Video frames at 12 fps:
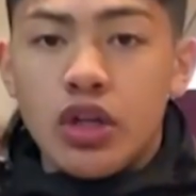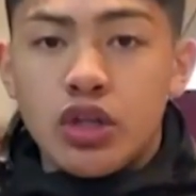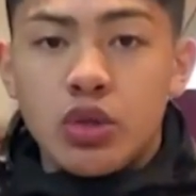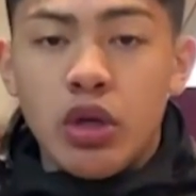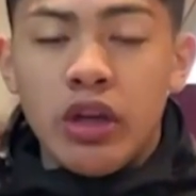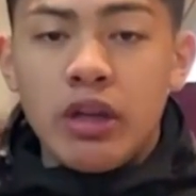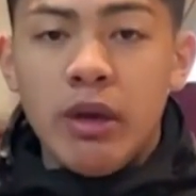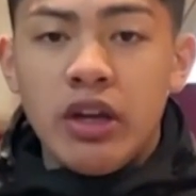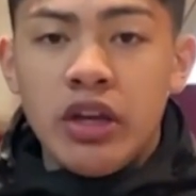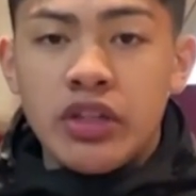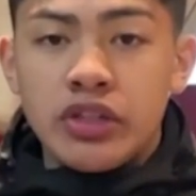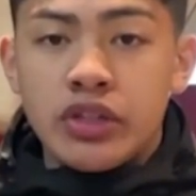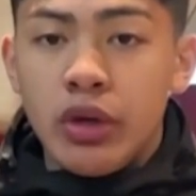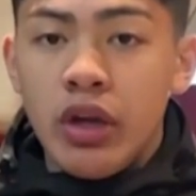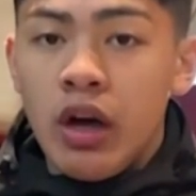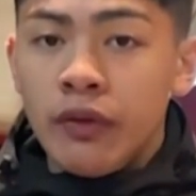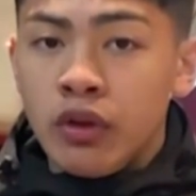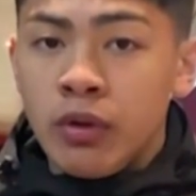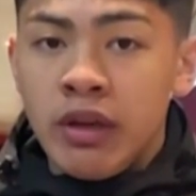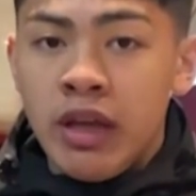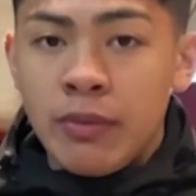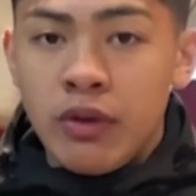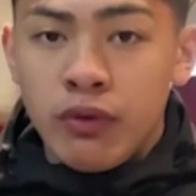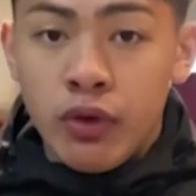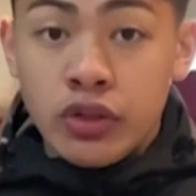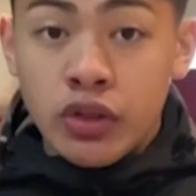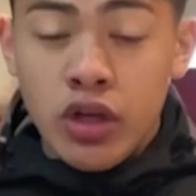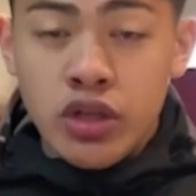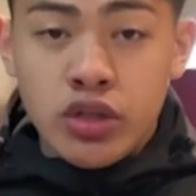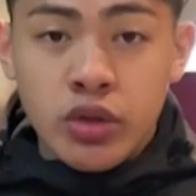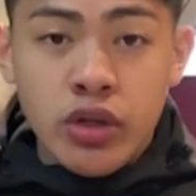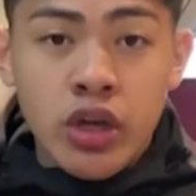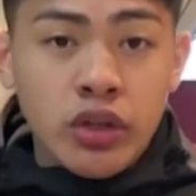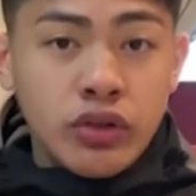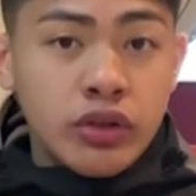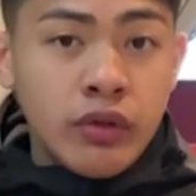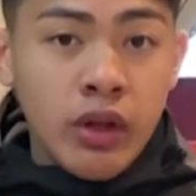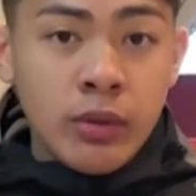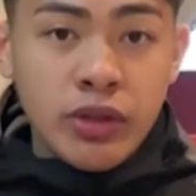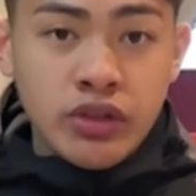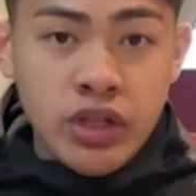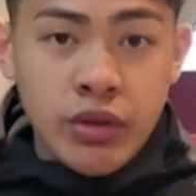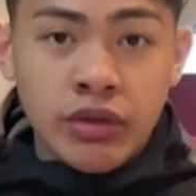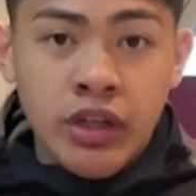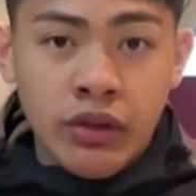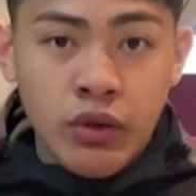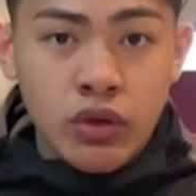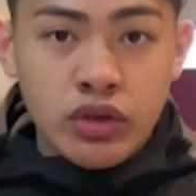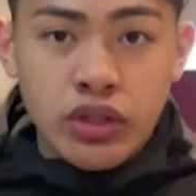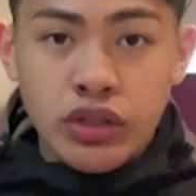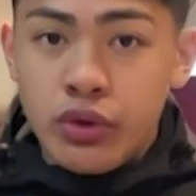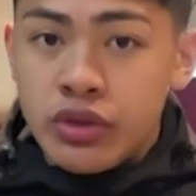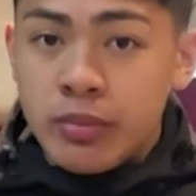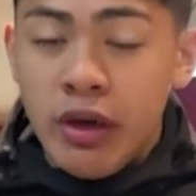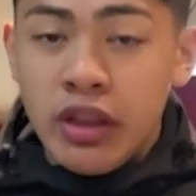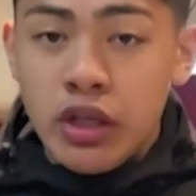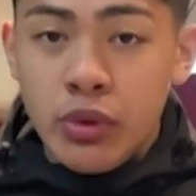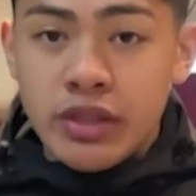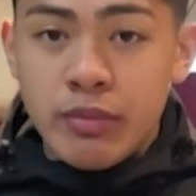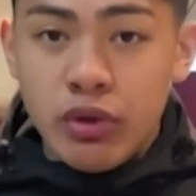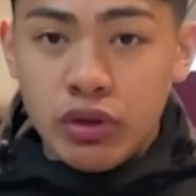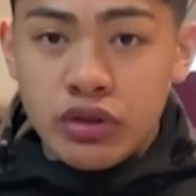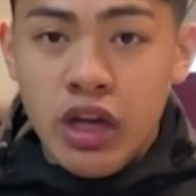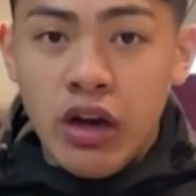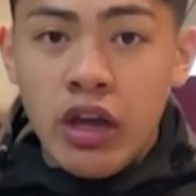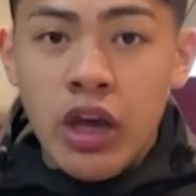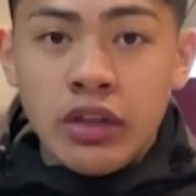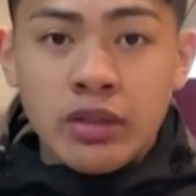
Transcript: Australia made history after it became the first country to develop a secret technology used by the US military